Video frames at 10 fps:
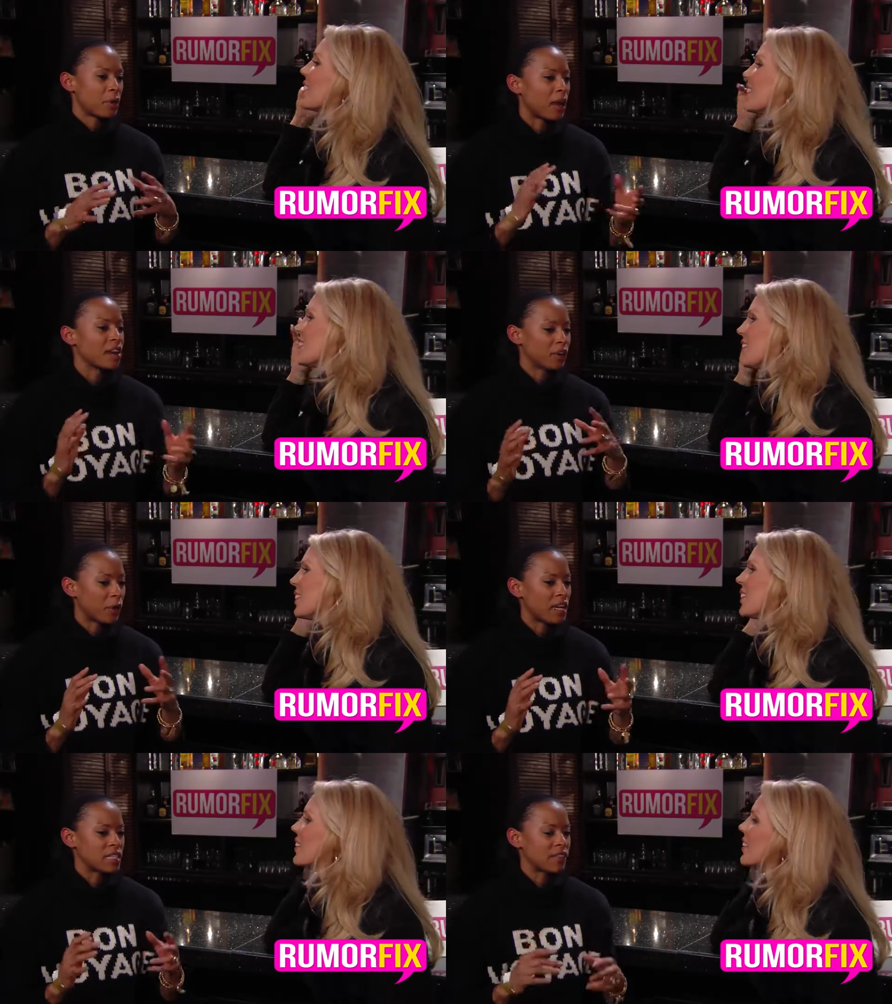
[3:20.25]
Speaker 1: kind of
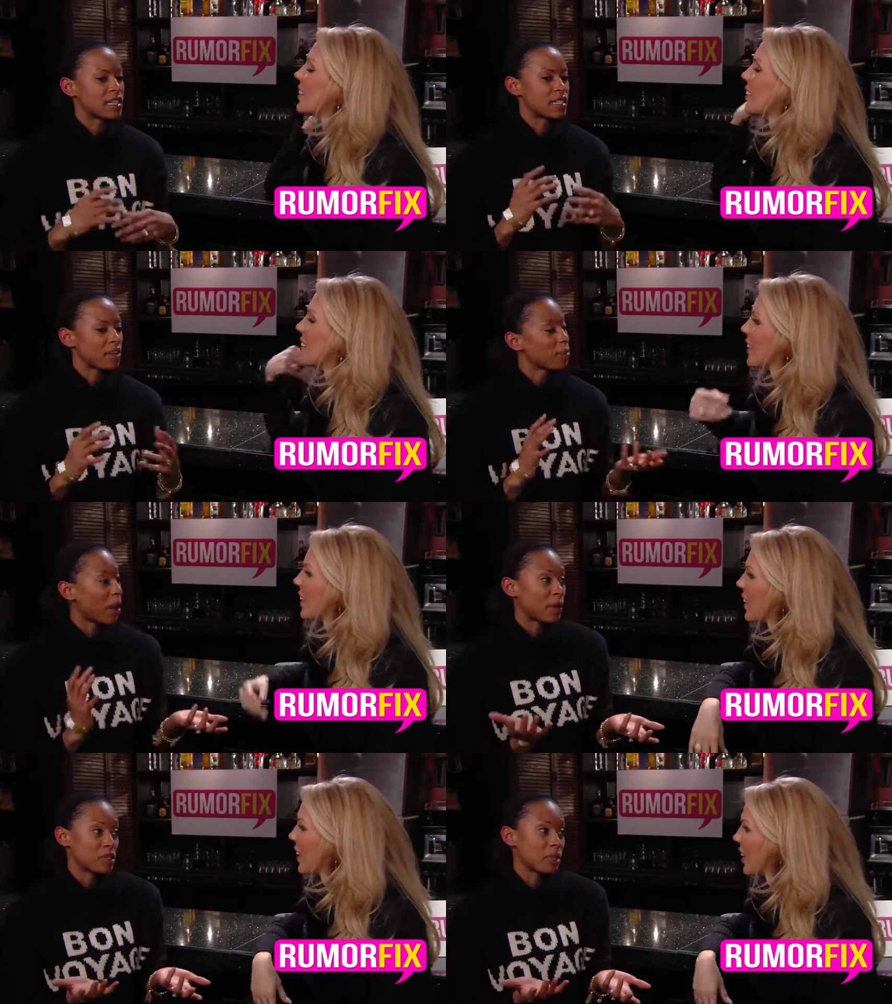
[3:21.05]
aggressive, and I say I'm,
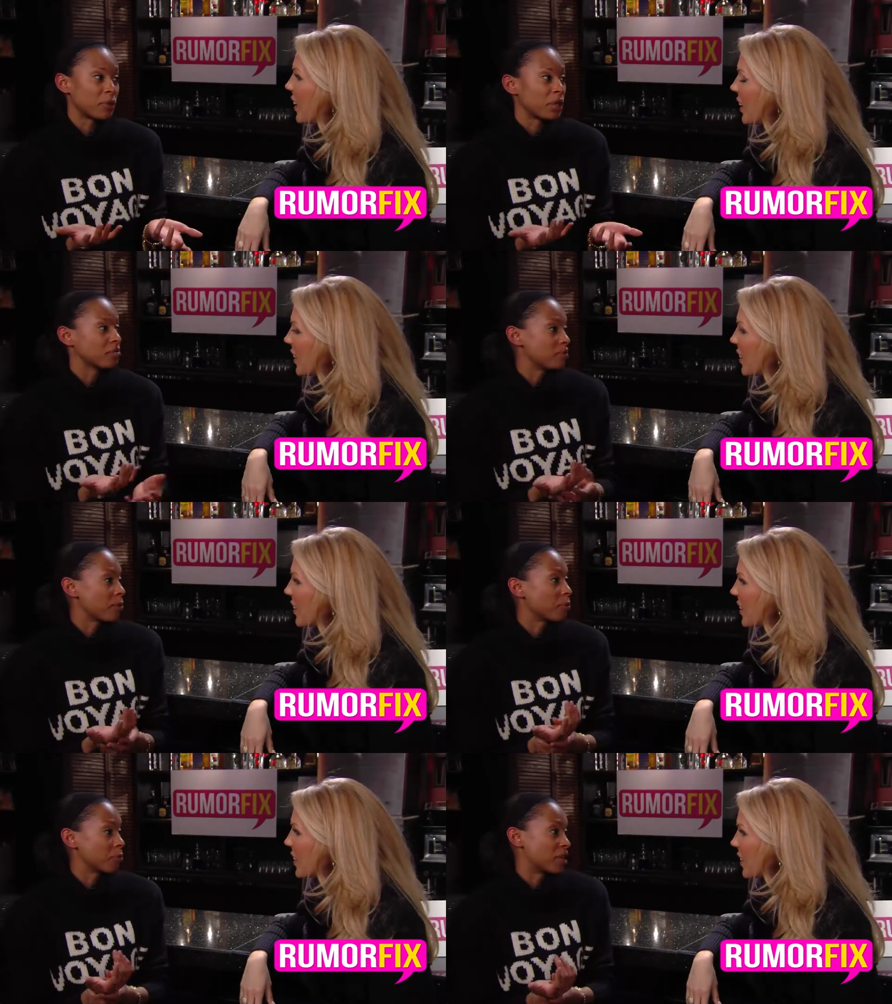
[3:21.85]
I'm actually really
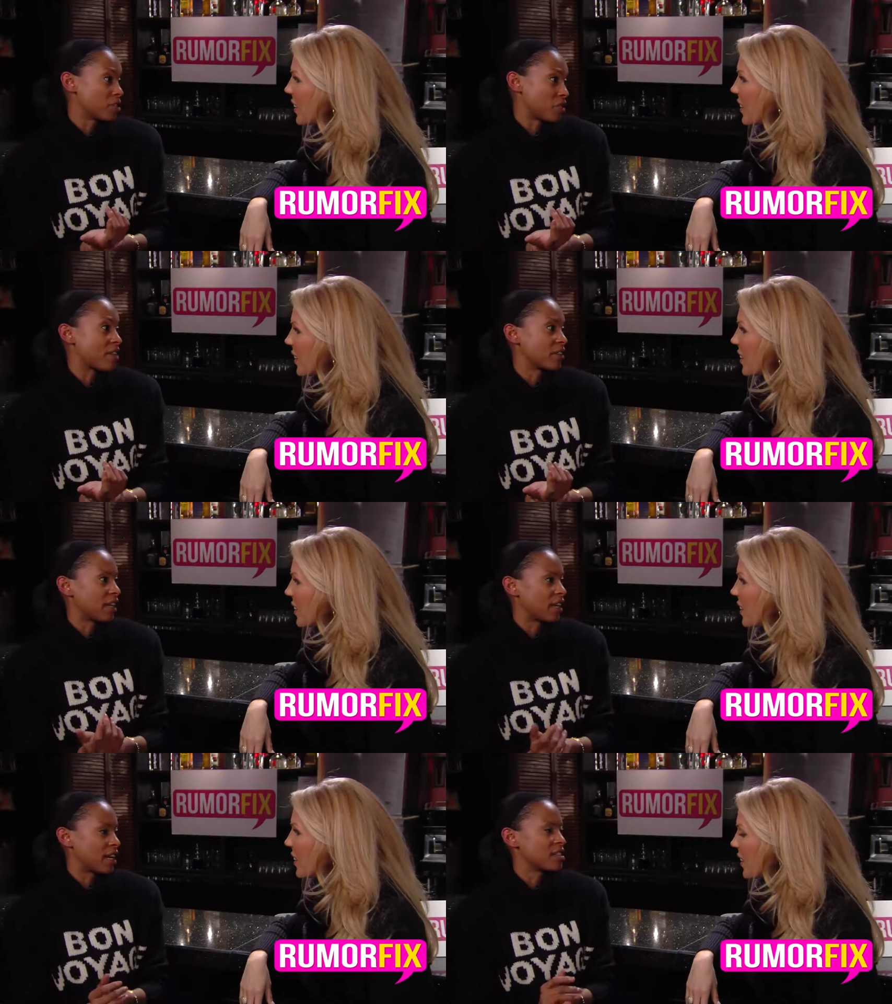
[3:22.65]
I'm a pretty good driver,
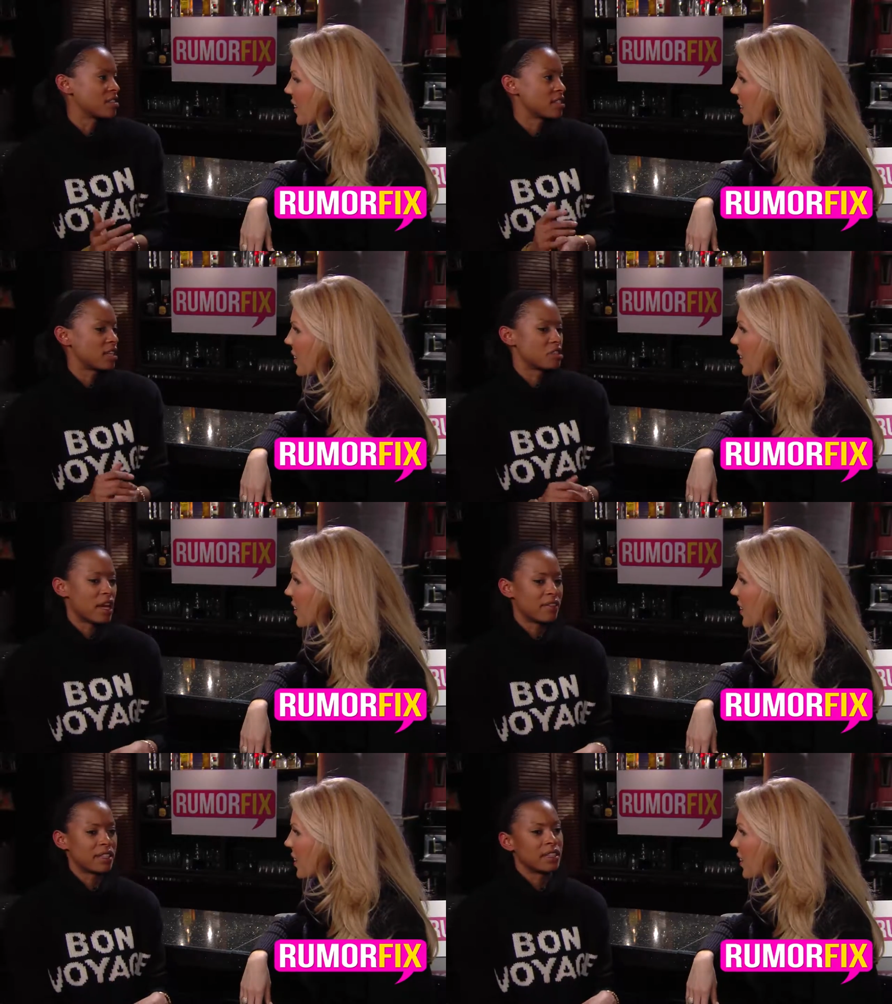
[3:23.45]
like I can stunt
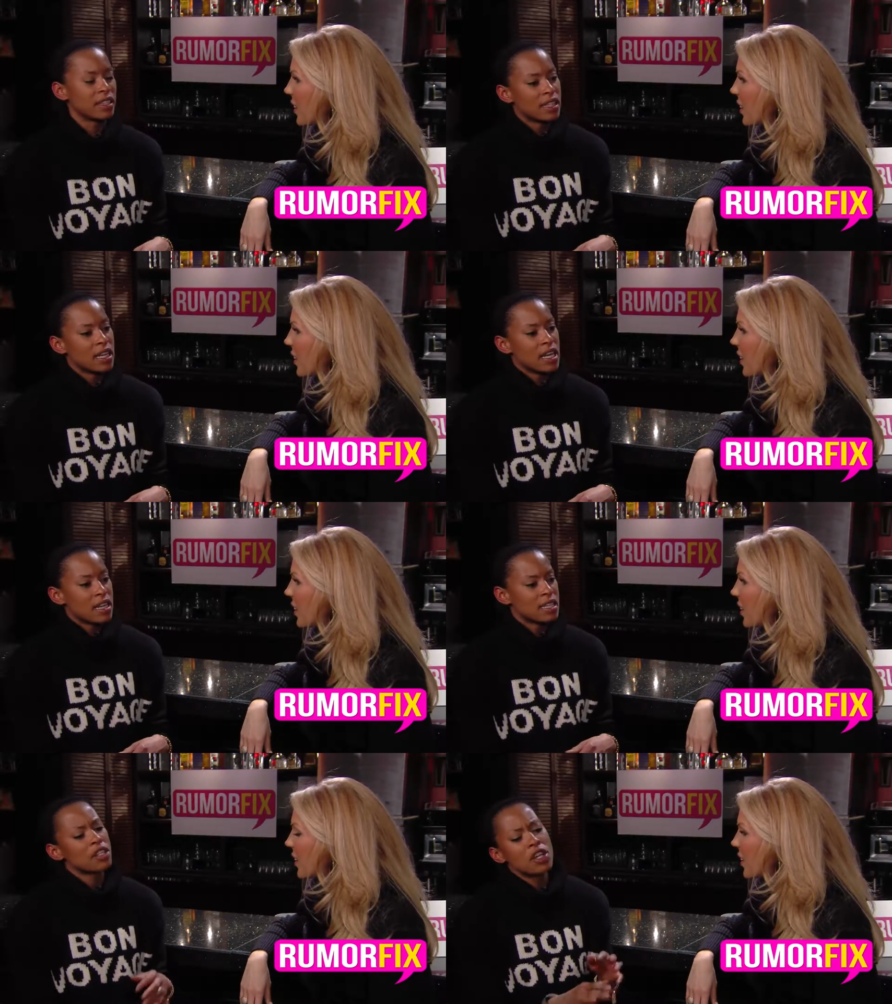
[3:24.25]
drive, and
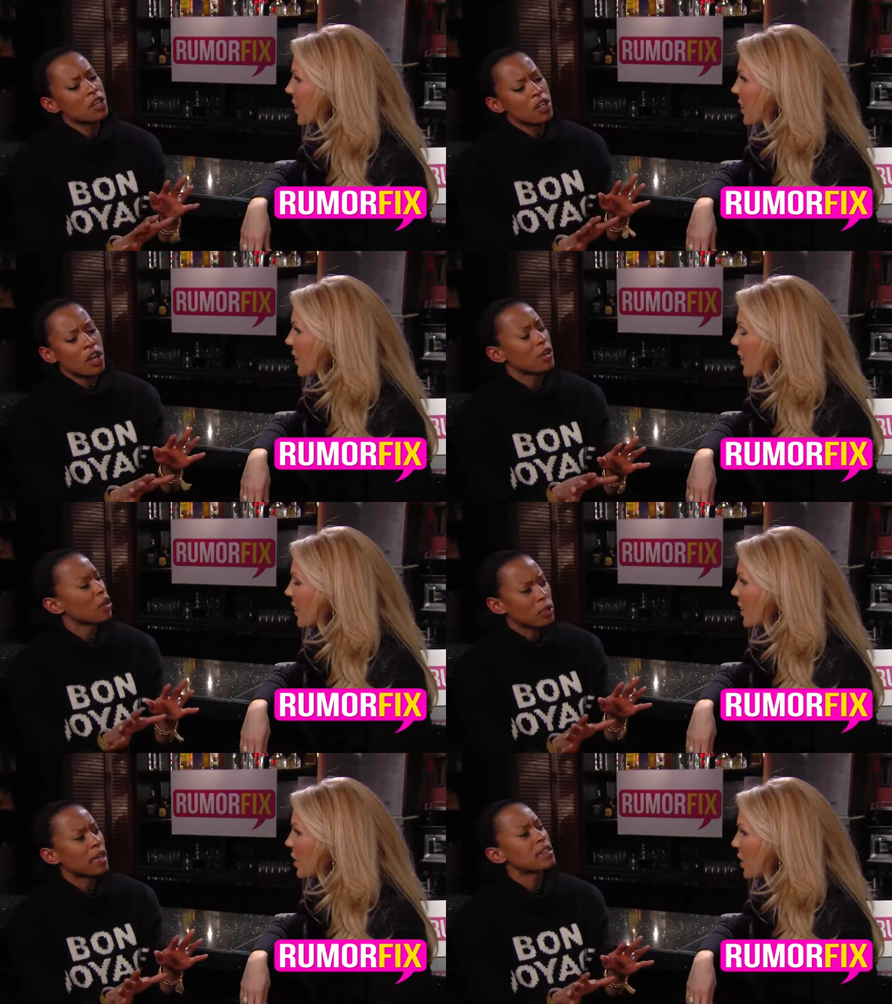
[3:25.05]
they said no, no, no, you
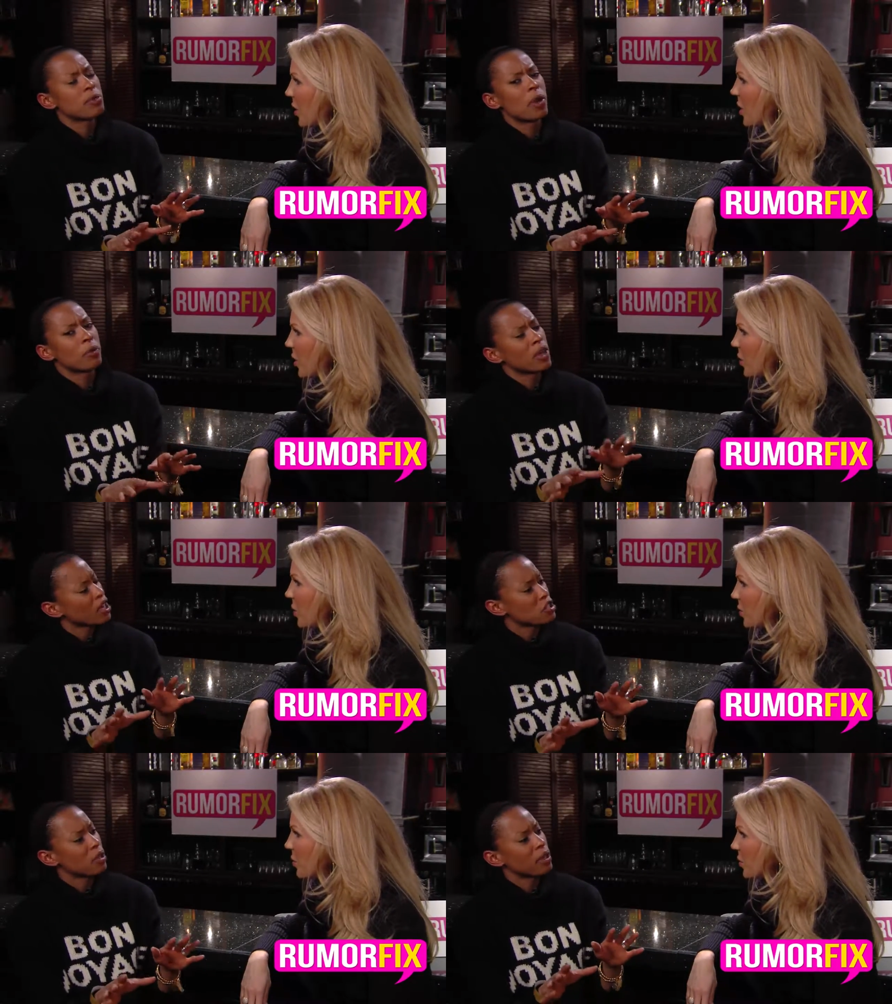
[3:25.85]
know we'll get someone, we're
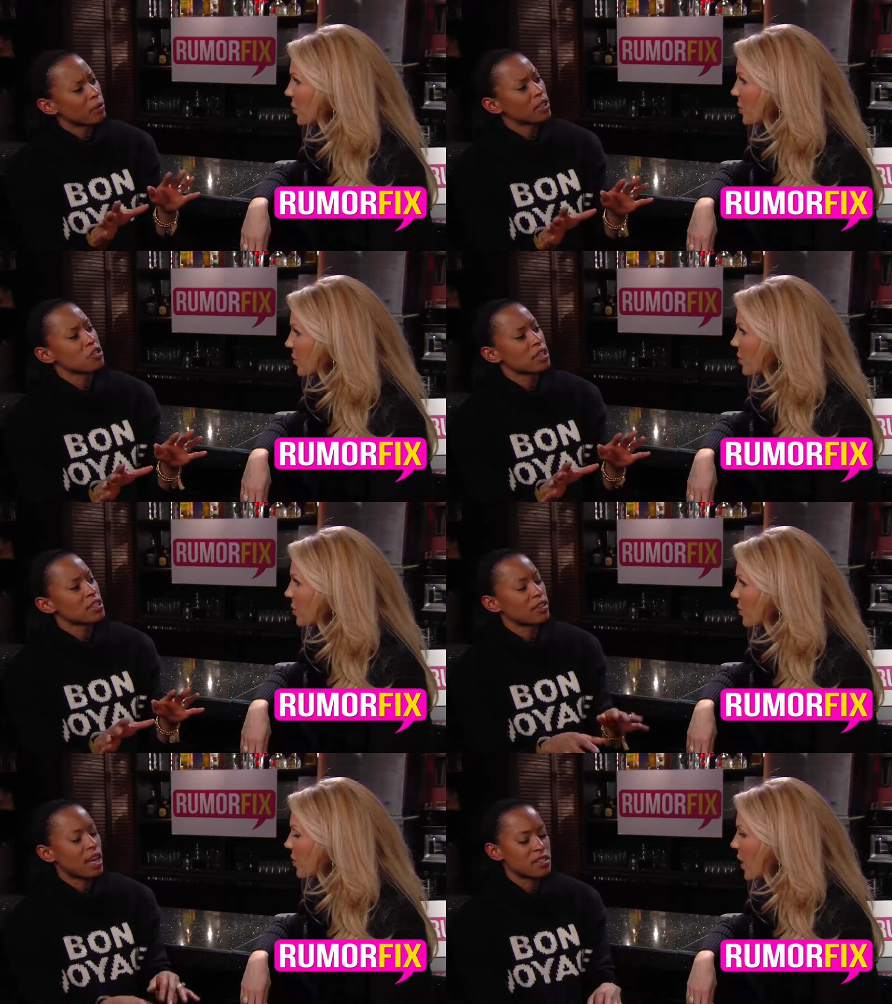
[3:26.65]
not sure, we don't really trust
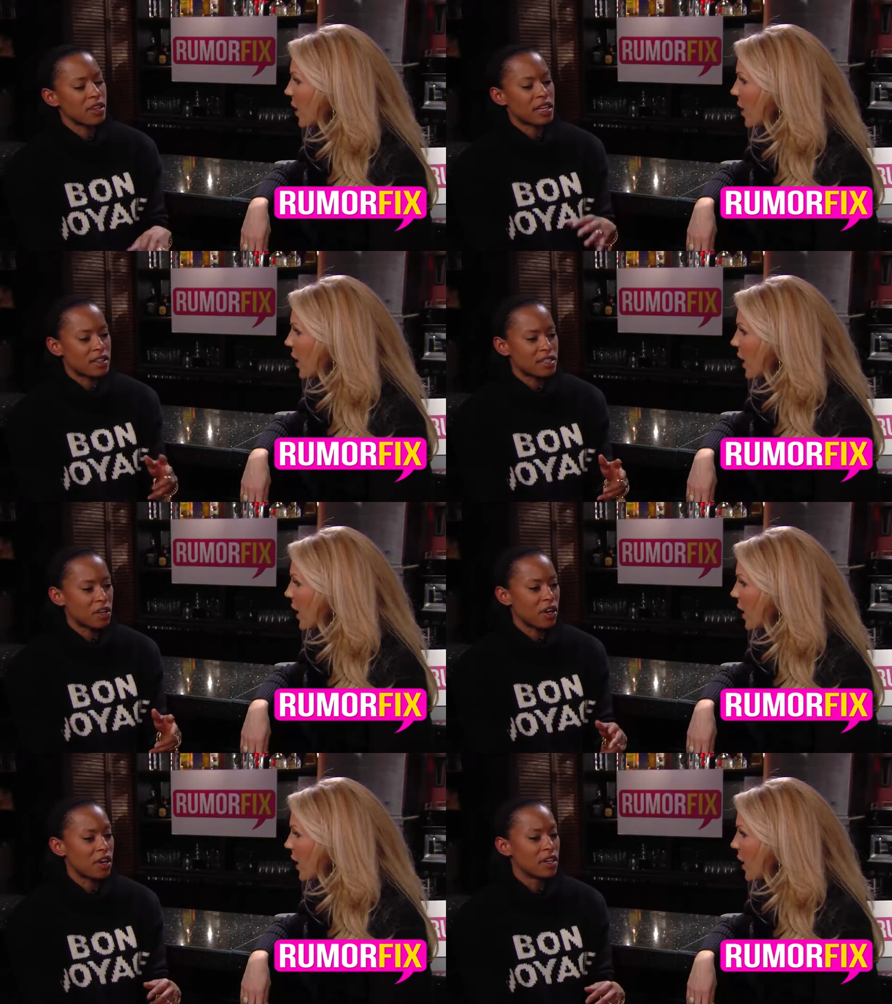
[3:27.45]
you yet, so they get this
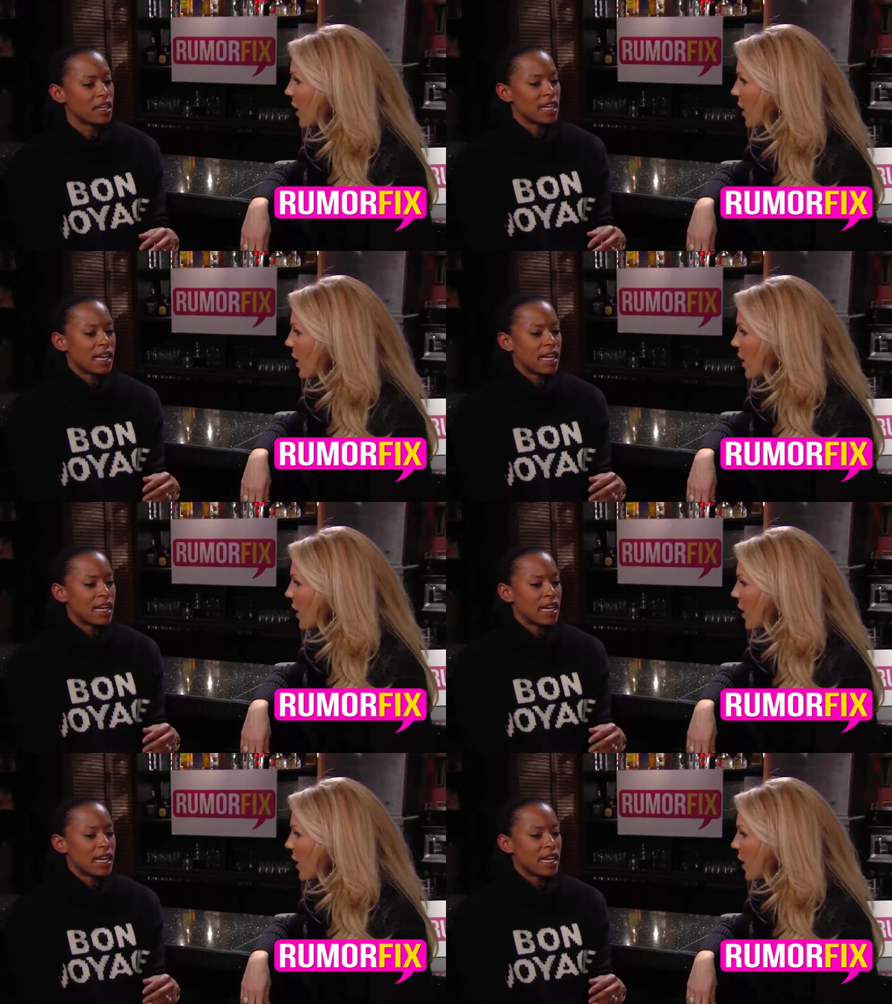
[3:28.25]
girl,